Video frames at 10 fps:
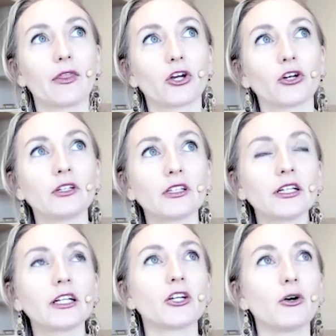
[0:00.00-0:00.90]

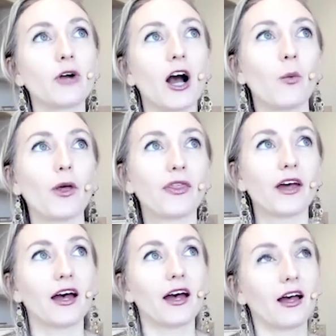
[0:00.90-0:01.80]
Kundalini yoga with
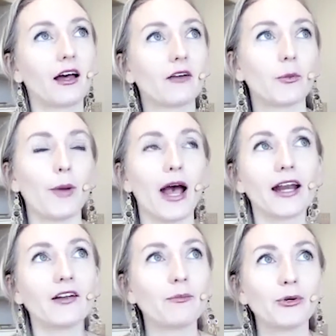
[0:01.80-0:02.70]
the
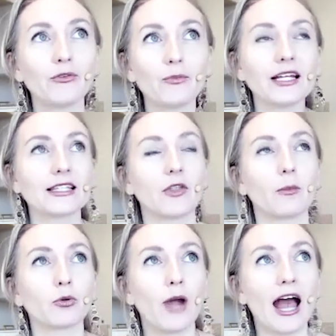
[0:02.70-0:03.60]
repetitive movements and the
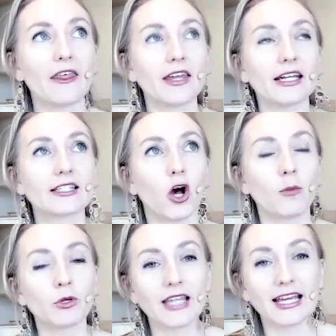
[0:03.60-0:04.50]
breath, it's
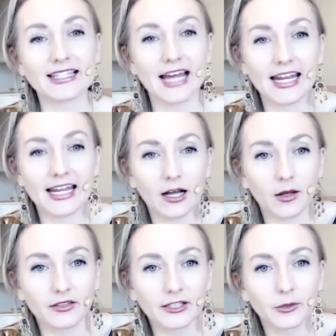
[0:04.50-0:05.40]
almost like setting
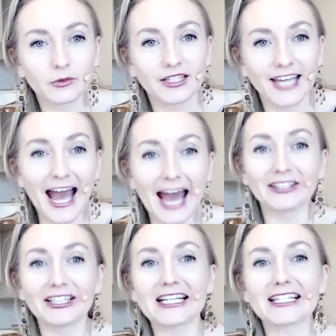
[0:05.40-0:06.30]
a little
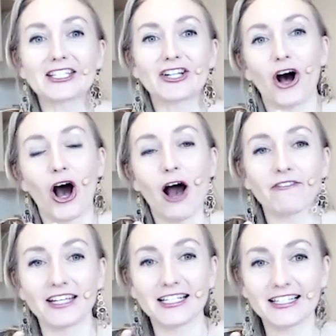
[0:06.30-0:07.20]
catalyst
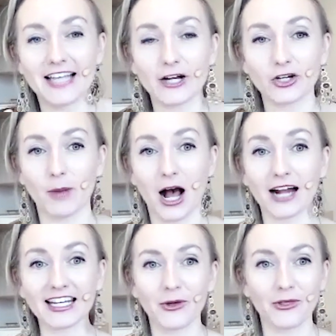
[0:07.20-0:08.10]
off inside your
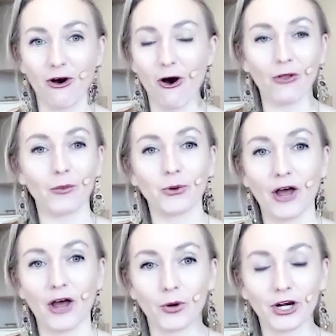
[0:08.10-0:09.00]
body with all the
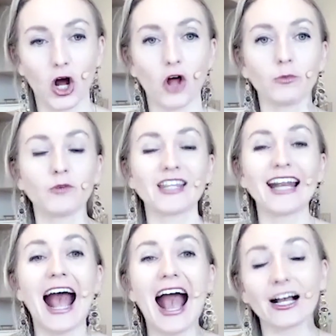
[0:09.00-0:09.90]
breath work and all the moves that
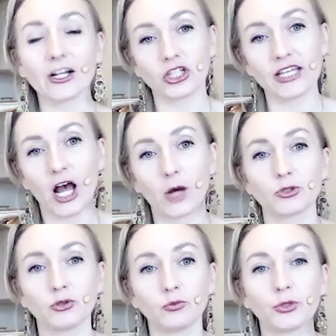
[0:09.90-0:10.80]
actually
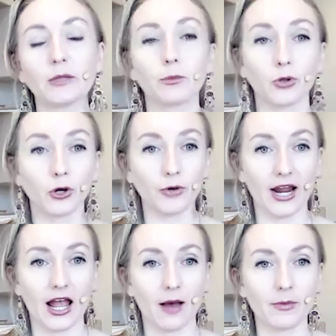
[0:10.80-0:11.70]
helps you reprogram.